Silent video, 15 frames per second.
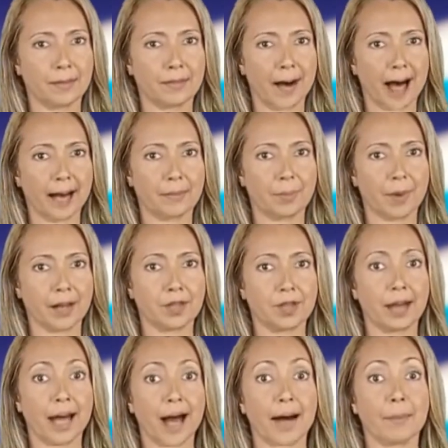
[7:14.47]
Bad
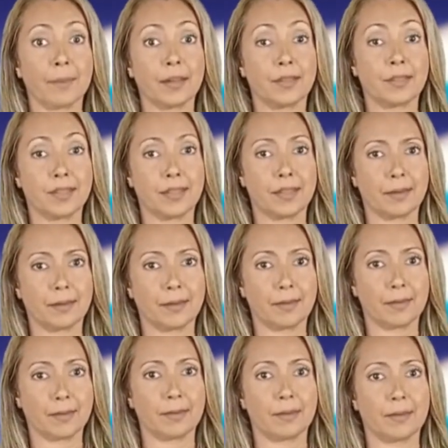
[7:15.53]
brushing habits.
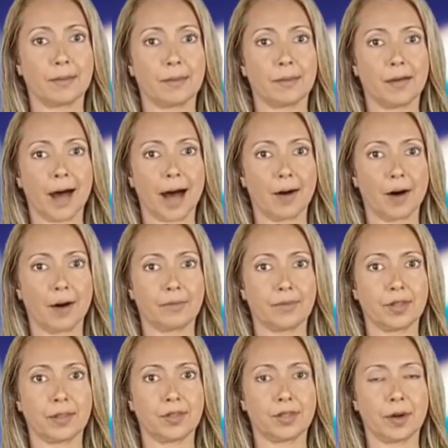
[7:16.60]
How
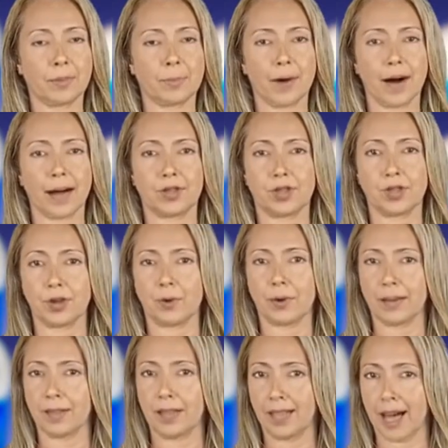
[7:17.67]
often do you brush
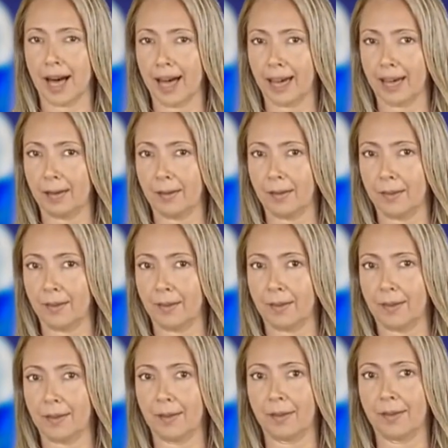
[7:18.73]
during the day?
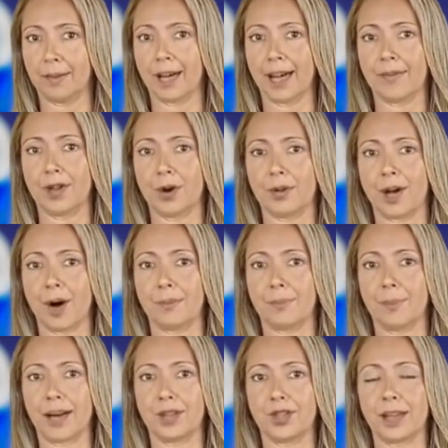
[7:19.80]
If you're
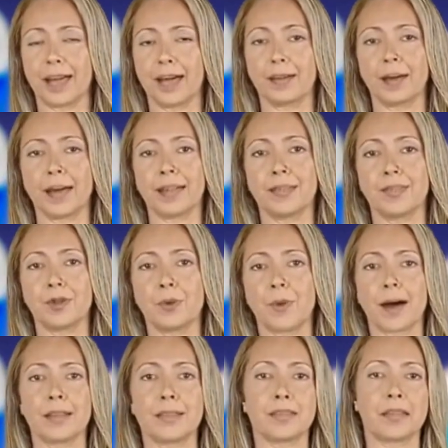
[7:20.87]
not brushing at least
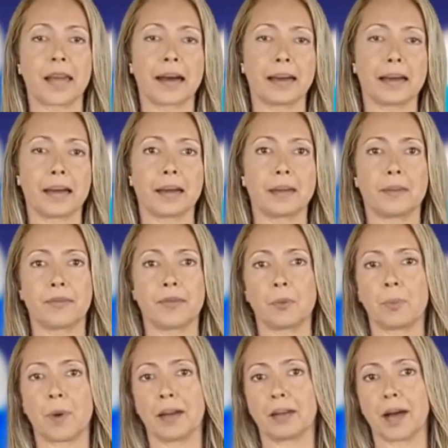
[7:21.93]
twice daily for
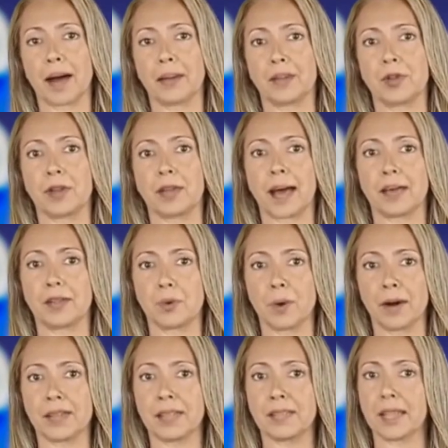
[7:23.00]

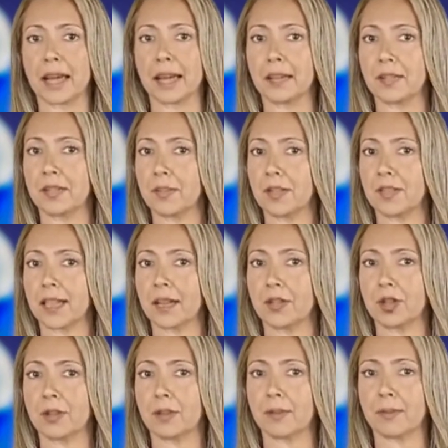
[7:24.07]
120 seconds per
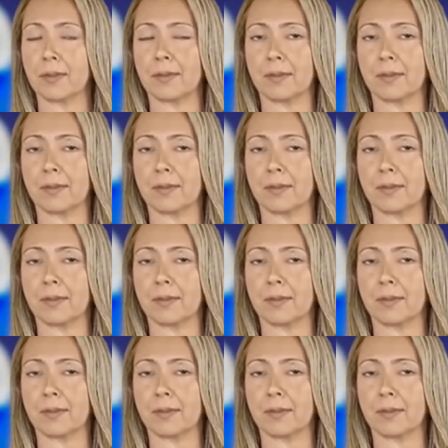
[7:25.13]
session,